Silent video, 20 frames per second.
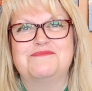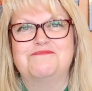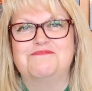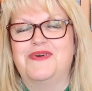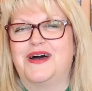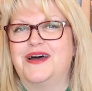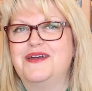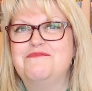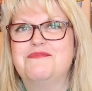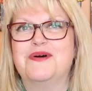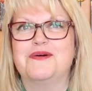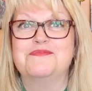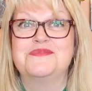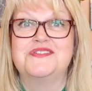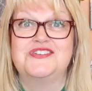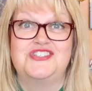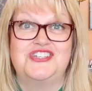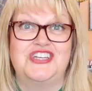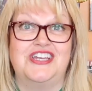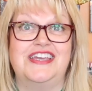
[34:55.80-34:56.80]
My mum's
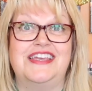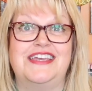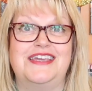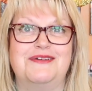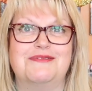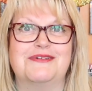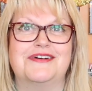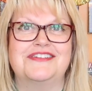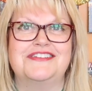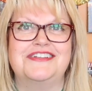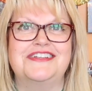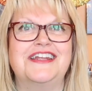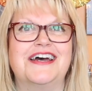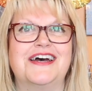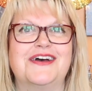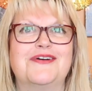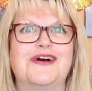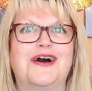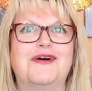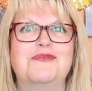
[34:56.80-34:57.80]
a cheeky one, you
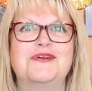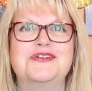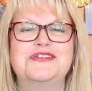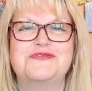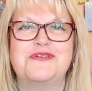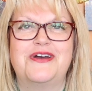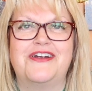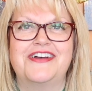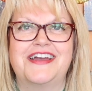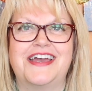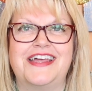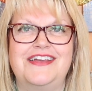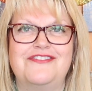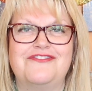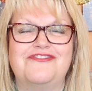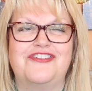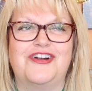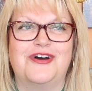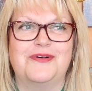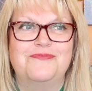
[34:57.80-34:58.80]
know. I wonder where I get
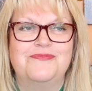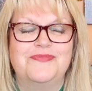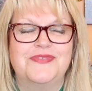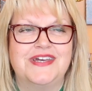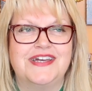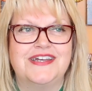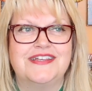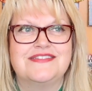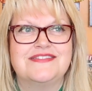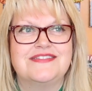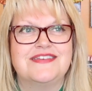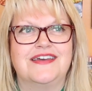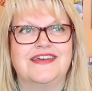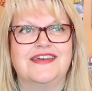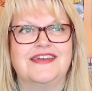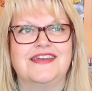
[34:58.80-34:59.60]
it from. And